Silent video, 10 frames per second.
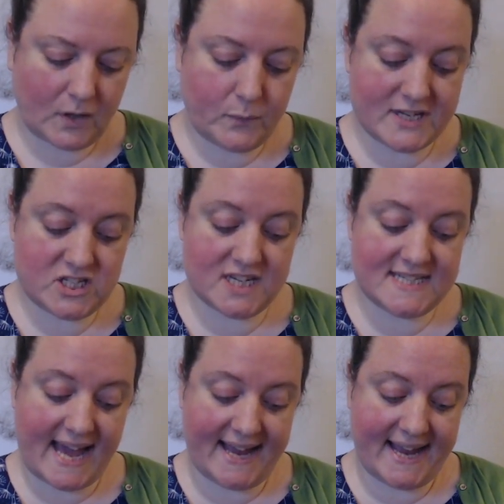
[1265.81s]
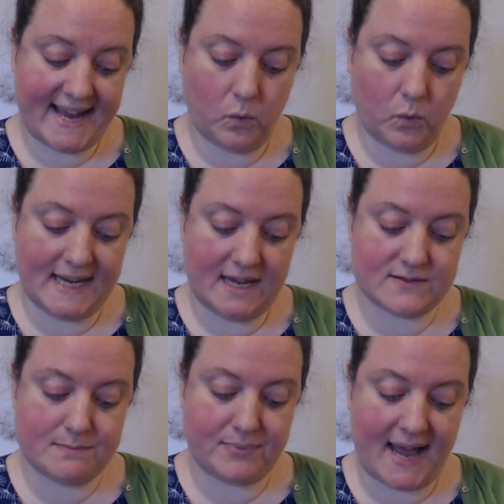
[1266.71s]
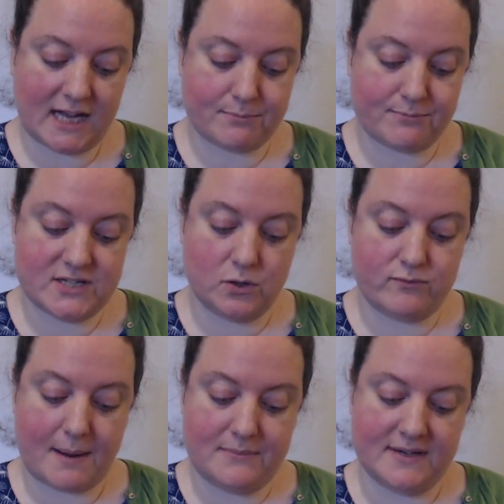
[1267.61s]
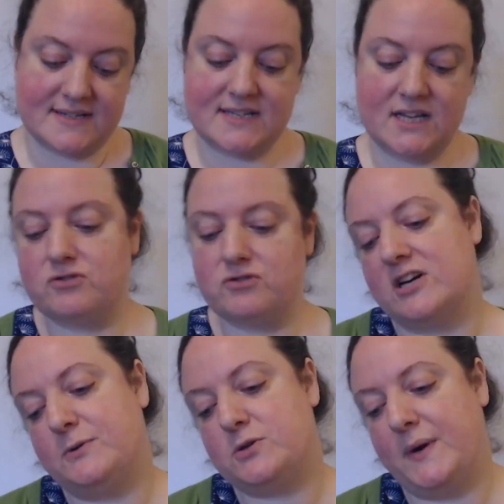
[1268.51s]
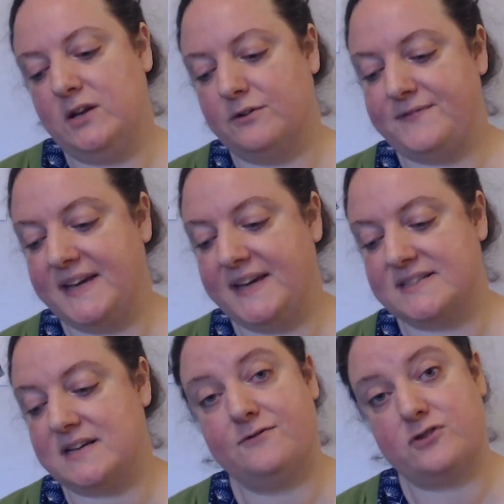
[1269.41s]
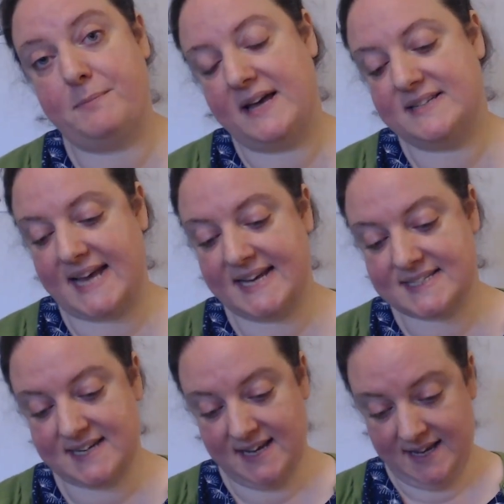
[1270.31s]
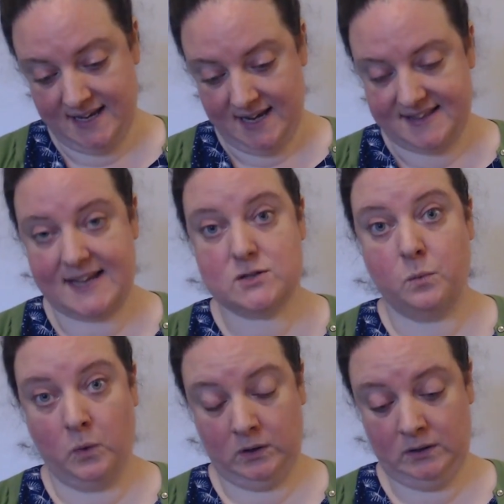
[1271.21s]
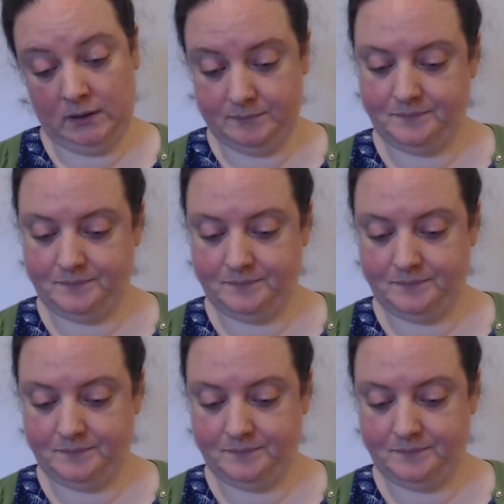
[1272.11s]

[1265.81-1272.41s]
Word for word: Question 10, what leaves black brittle remnants that crush between your fingers after a burn test? That's wool,